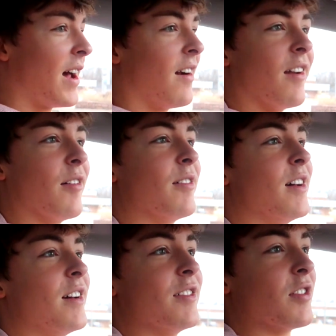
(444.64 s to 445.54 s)
I don't know,
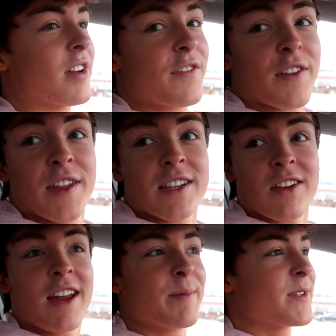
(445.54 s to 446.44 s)
looking for things
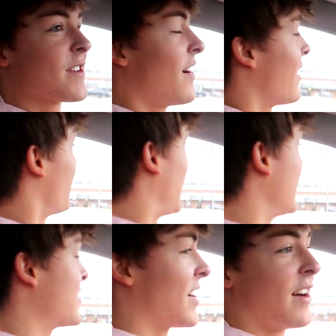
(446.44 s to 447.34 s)
on Amazon and
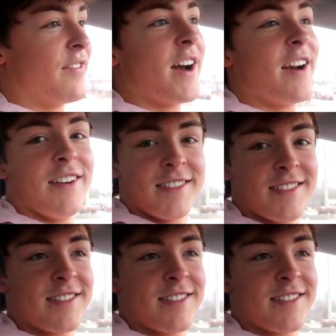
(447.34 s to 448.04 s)
managed to get a virus.